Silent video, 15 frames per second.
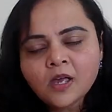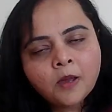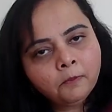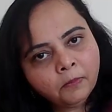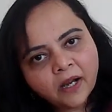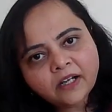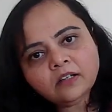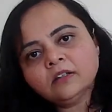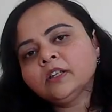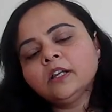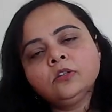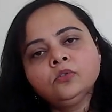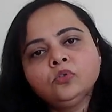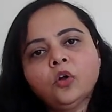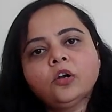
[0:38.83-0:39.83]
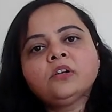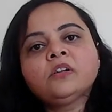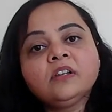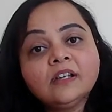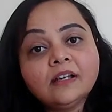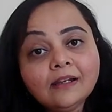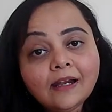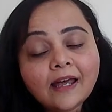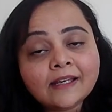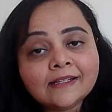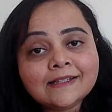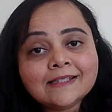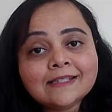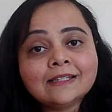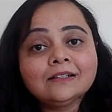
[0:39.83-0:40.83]
but they do not
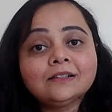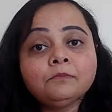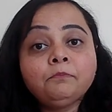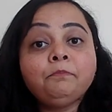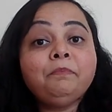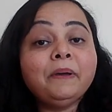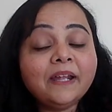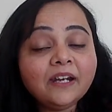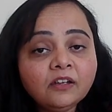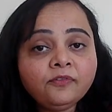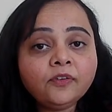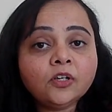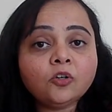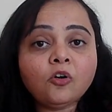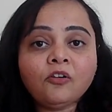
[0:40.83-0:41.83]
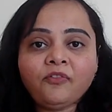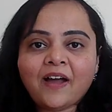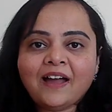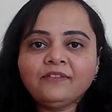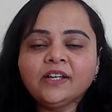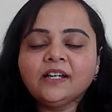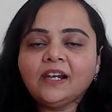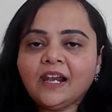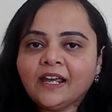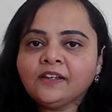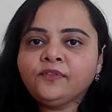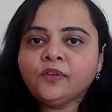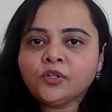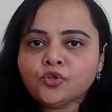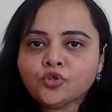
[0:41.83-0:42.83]
realize the benefit of having a life
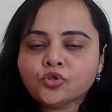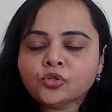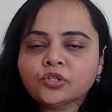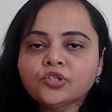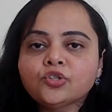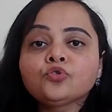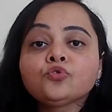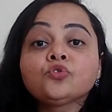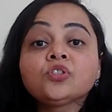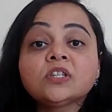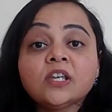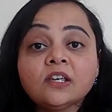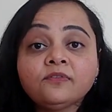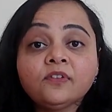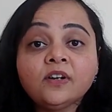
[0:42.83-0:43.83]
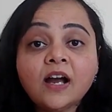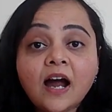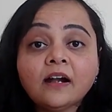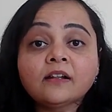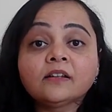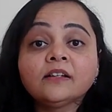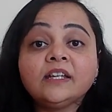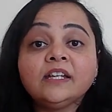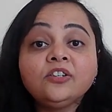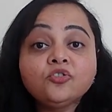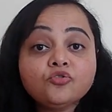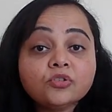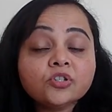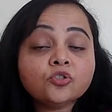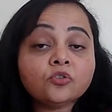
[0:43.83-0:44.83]
insurance to safeguard the
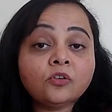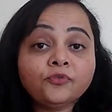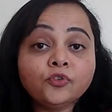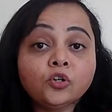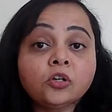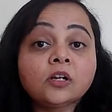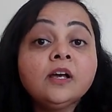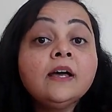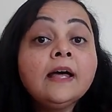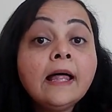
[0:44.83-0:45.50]
interest of your